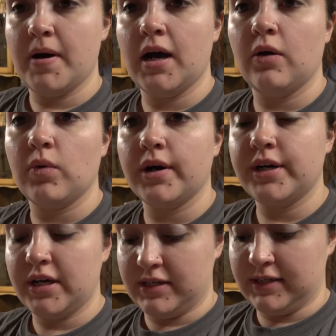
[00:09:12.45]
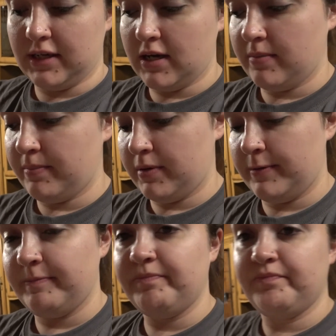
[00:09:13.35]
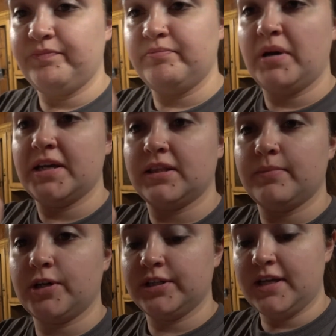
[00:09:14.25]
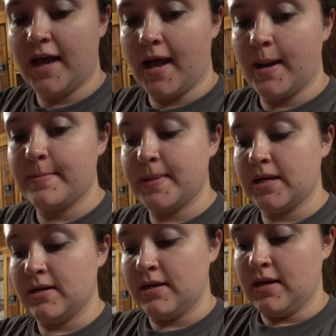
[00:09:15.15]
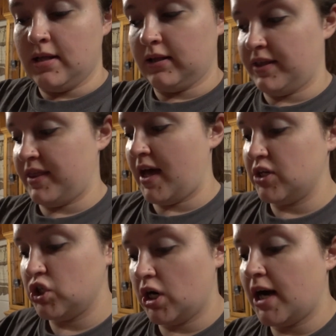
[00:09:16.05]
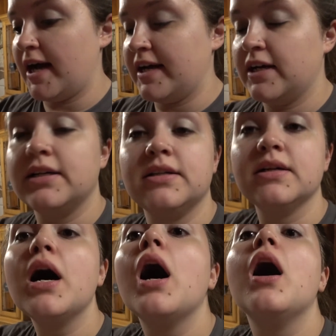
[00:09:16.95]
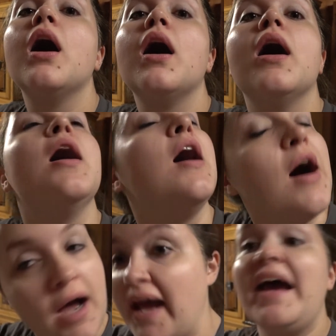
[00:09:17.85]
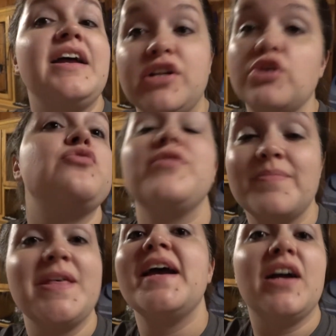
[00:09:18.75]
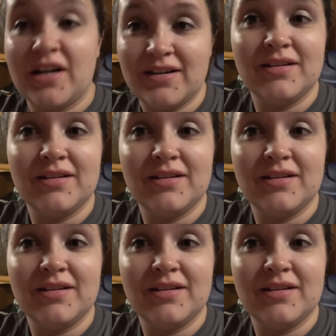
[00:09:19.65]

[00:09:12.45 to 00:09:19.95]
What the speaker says: but we're gonna get set up, paint the bald cap, let that dry, and go from there.